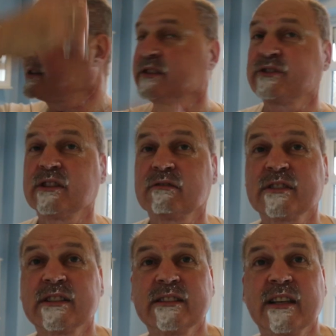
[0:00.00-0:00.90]
the next year I
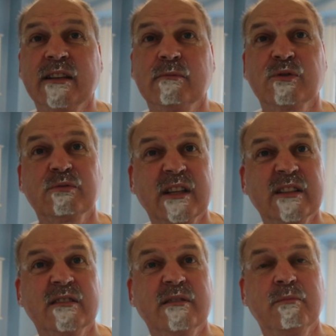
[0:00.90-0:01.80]
didn't get it until
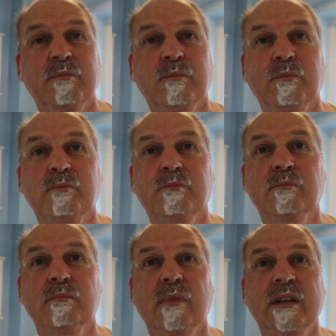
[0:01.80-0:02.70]
down
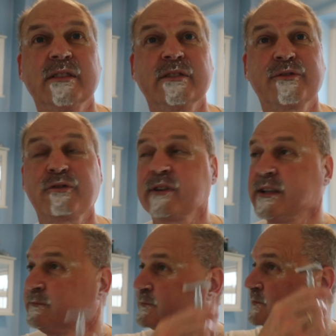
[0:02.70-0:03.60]
under the tree.